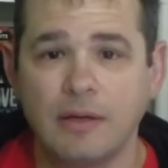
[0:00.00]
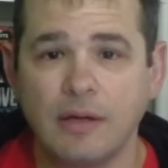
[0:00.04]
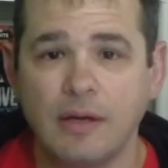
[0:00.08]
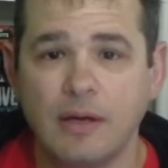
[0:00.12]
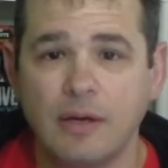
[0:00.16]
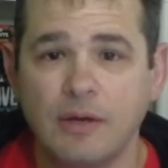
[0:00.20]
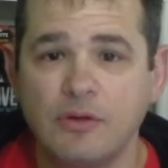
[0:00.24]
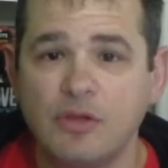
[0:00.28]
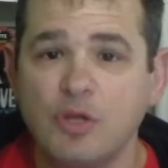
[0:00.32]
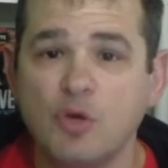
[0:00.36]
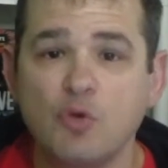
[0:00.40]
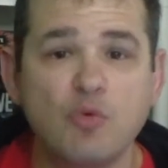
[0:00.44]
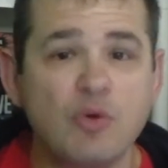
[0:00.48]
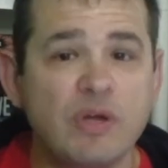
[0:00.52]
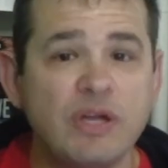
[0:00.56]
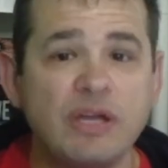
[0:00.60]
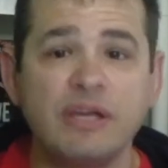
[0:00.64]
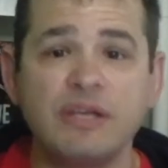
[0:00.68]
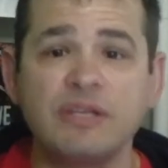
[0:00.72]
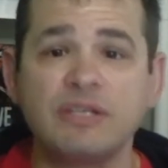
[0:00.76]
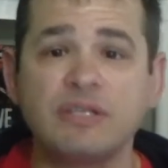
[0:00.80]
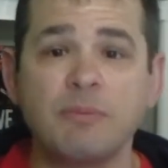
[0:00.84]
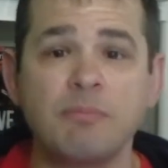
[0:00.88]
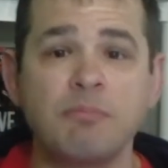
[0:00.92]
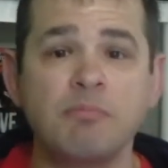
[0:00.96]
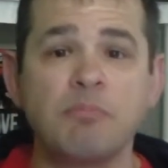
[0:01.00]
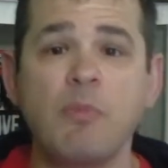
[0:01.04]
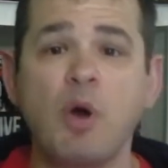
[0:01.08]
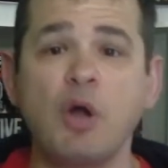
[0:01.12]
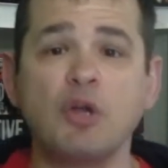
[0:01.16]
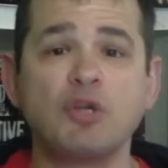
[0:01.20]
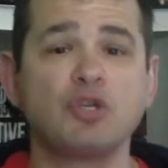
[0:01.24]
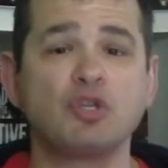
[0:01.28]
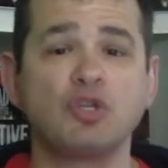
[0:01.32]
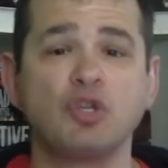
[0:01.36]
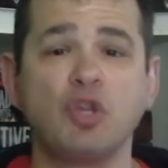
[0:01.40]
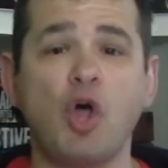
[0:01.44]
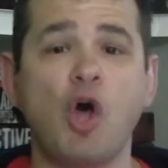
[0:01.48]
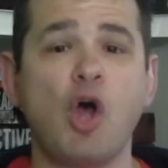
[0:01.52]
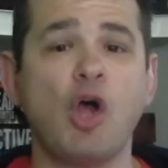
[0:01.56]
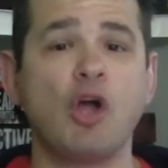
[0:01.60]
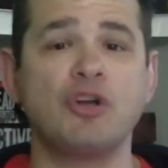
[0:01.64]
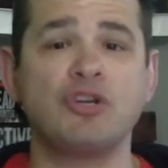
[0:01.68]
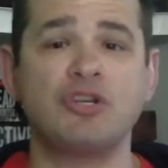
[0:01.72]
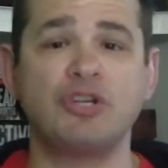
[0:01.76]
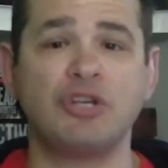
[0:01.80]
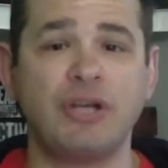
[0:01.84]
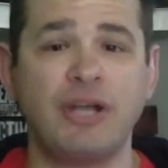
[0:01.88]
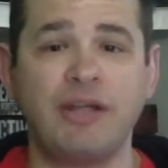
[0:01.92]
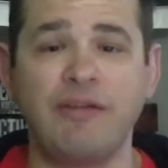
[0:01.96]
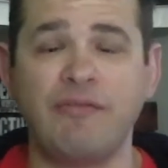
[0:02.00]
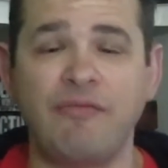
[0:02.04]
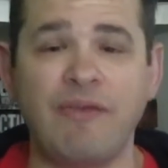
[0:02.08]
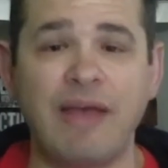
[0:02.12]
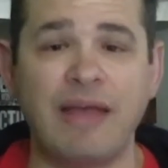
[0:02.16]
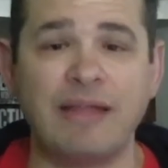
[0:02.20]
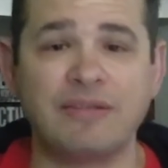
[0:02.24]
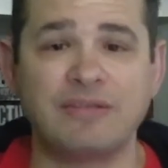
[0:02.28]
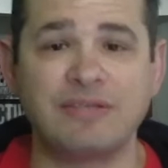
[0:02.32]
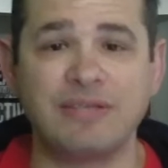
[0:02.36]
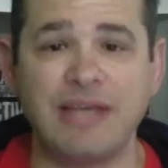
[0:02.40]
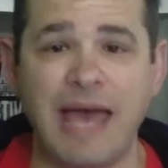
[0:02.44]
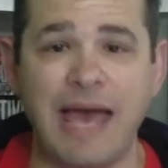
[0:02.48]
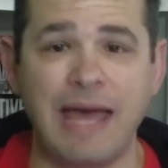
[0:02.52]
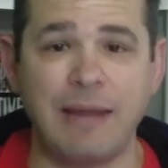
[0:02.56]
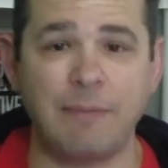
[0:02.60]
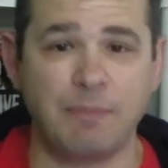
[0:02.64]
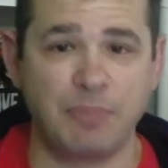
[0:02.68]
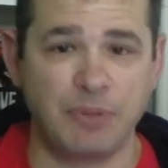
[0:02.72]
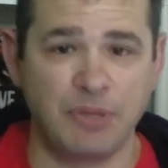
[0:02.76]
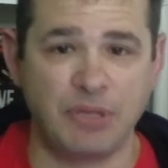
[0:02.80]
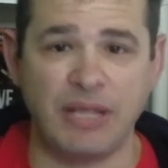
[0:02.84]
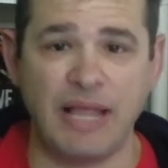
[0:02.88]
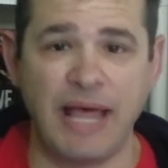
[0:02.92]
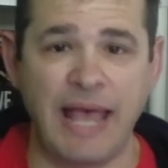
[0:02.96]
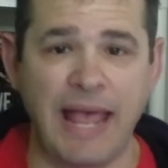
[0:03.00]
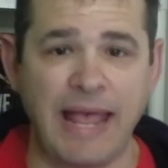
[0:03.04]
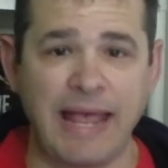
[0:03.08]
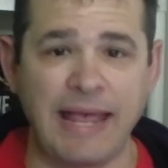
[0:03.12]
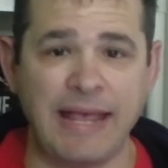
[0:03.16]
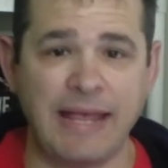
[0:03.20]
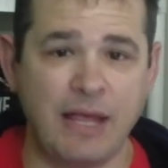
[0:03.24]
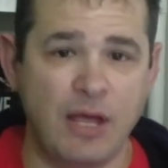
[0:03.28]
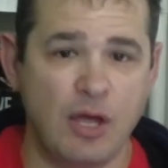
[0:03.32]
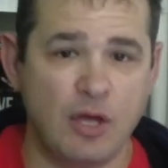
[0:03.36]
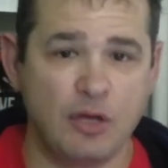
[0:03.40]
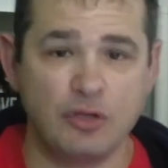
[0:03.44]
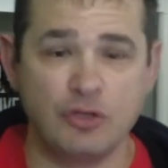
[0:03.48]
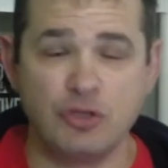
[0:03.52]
There is much larger events at play